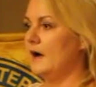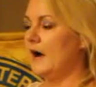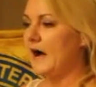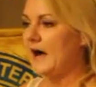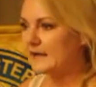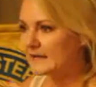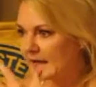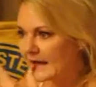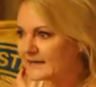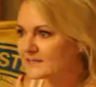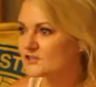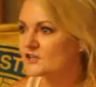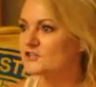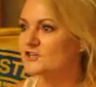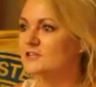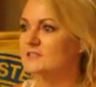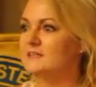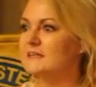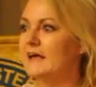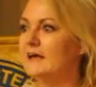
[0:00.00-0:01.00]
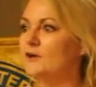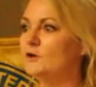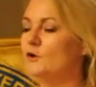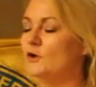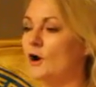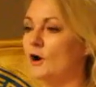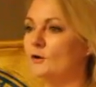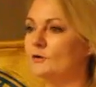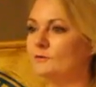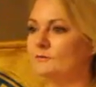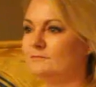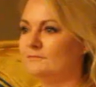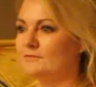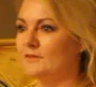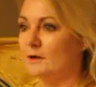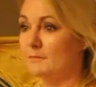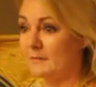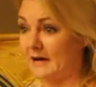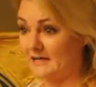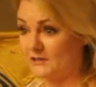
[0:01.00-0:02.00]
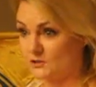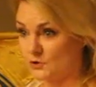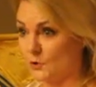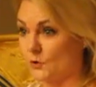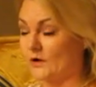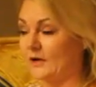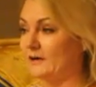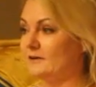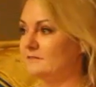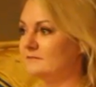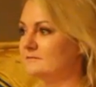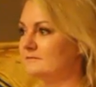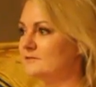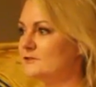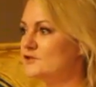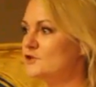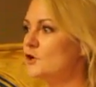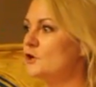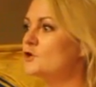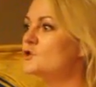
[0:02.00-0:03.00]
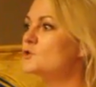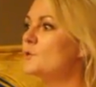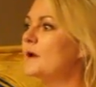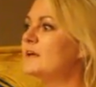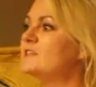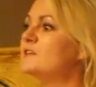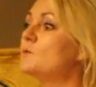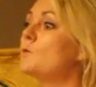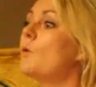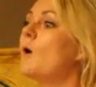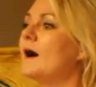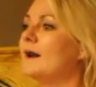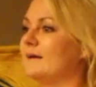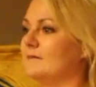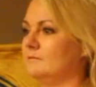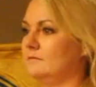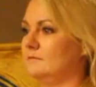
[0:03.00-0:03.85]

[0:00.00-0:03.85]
I'd like to just let you know that my daughter turned 21